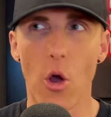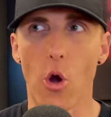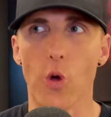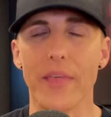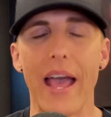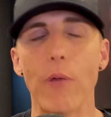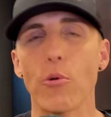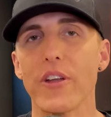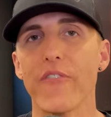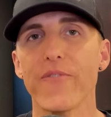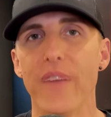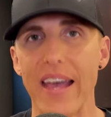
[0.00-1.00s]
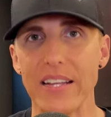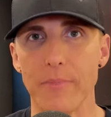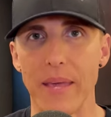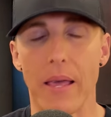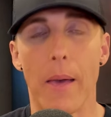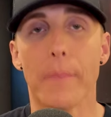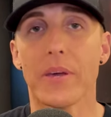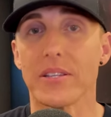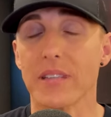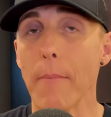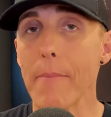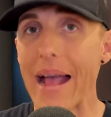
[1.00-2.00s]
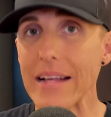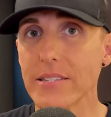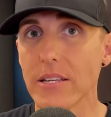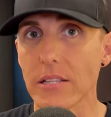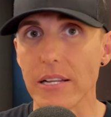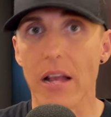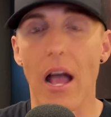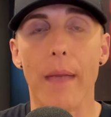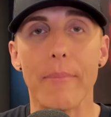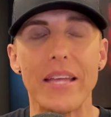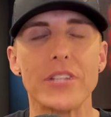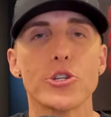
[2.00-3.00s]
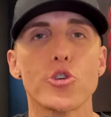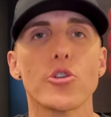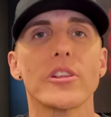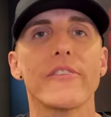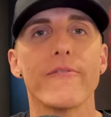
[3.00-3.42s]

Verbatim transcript: or that would affect me because I'm masculine, I'm internally